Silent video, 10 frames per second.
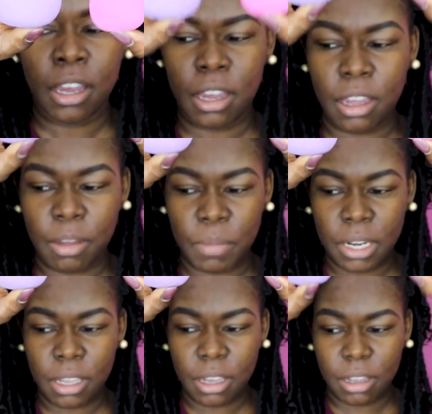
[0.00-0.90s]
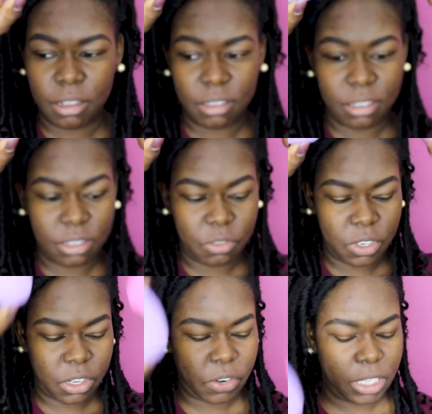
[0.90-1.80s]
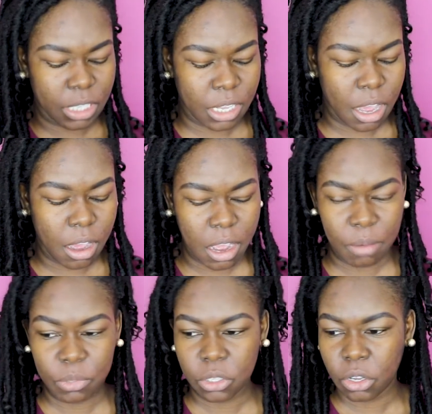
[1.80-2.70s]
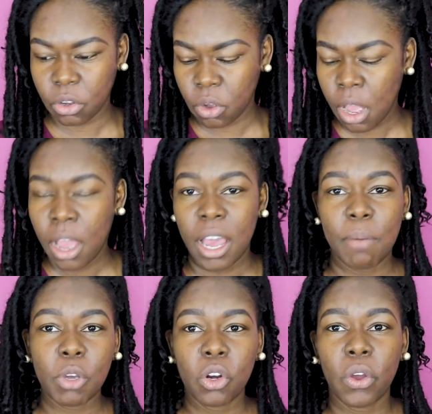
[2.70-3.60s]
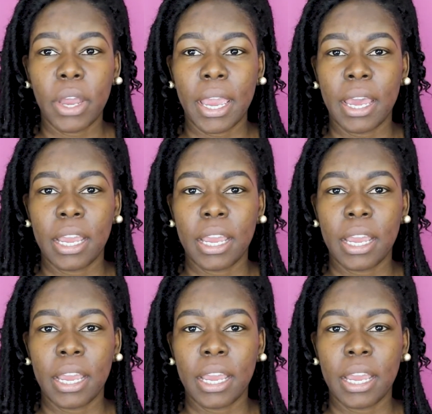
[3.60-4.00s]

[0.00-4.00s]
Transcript: And yeah, this is really crazy. So I'm gonna go ahead